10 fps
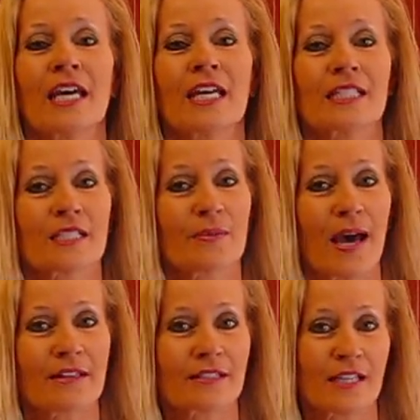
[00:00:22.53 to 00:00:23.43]
and it's
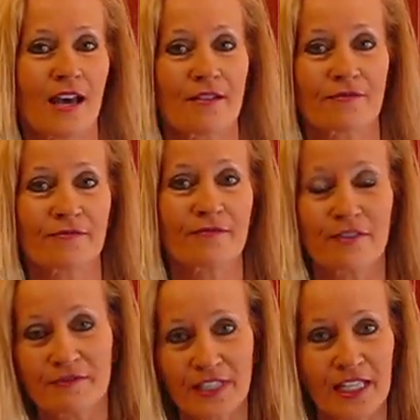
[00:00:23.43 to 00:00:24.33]
about
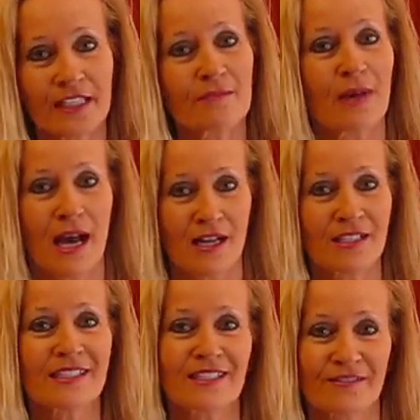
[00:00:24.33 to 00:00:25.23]
15
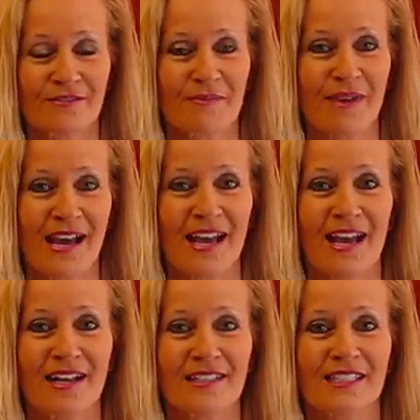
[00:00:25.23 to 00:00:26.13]
miles from my
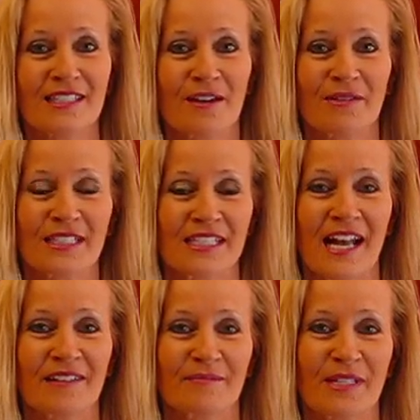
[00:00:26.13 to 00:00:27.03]
house, so it's
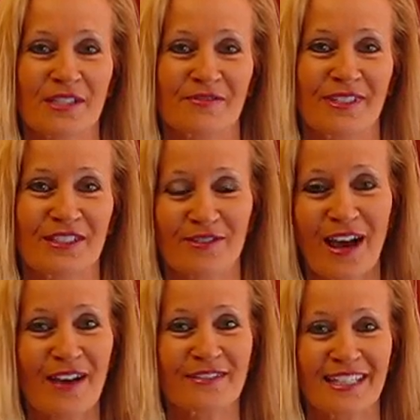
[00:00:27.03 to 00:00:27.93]
not much of a
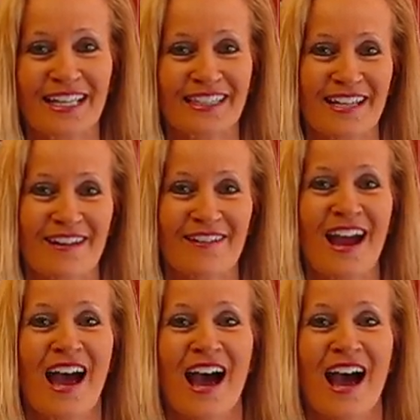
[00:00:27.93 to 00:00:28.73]
drive to get there.